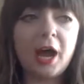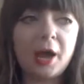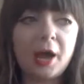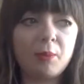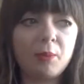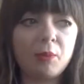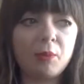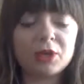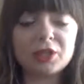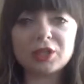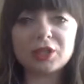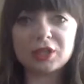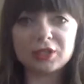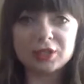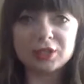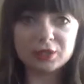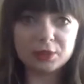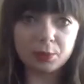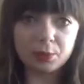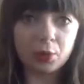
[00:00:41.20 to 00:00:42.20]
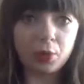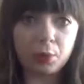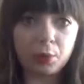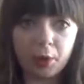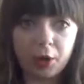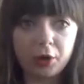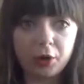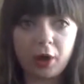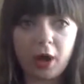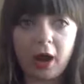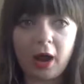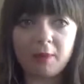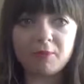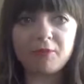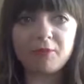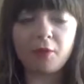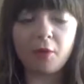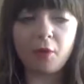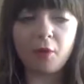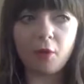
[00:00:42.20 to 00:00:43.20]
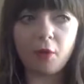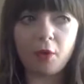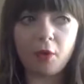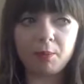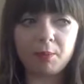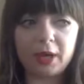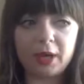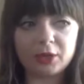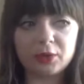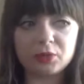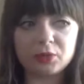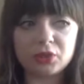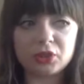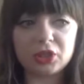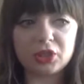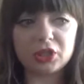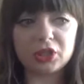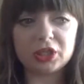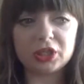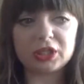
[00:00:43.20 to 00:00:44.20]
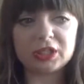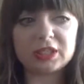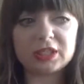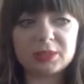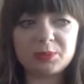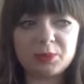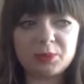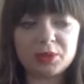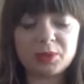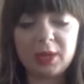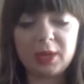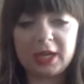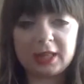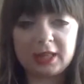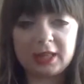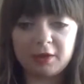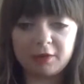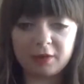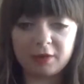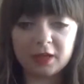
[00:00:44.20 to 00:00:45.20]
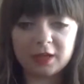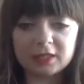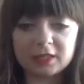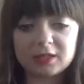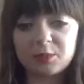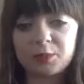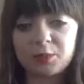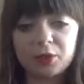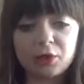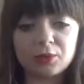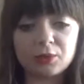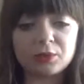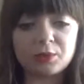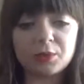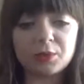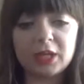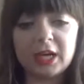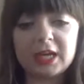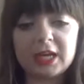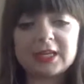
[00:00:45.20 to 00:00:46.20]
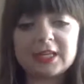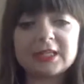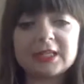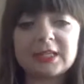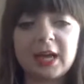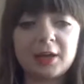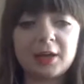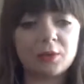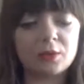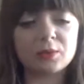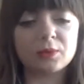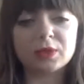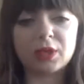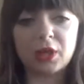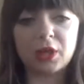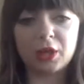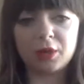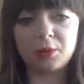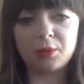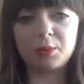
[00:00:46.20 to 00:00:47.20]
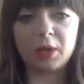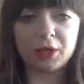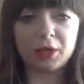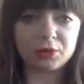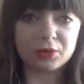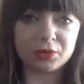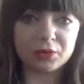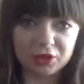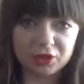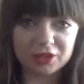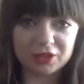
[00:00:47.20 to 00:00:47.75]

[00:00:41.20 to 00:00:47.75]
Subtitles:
which is a support programme for medical students between their first and penultimate years, and also medical student